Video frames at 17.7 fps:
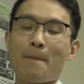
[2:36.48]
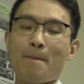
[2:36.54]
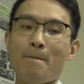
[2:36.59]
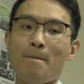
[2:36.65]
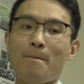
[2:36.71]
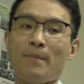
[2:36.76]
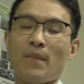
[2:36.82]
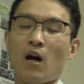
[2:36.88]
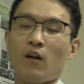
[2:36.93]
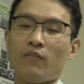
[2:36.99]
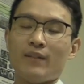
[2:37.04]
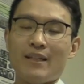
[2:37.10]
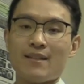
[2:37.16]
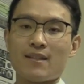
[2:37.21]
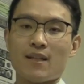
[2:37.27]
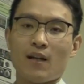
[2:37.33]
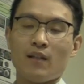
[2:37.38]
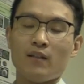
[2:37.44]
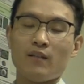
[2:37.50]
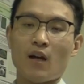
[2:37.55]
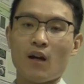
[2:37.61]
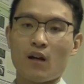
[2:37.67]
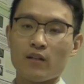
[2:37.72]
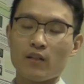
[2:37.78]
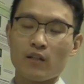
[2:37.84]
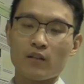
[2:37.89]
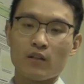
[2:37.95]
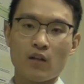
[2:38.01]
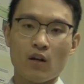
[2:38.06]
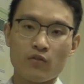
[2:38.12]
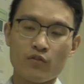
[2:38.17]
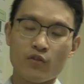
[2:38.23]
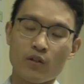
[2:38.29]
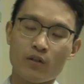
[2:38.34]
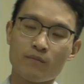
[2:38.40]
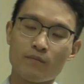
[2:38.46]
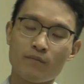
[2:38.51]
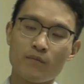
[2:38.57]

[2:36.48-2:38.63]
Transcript: um, of Italian art and culture.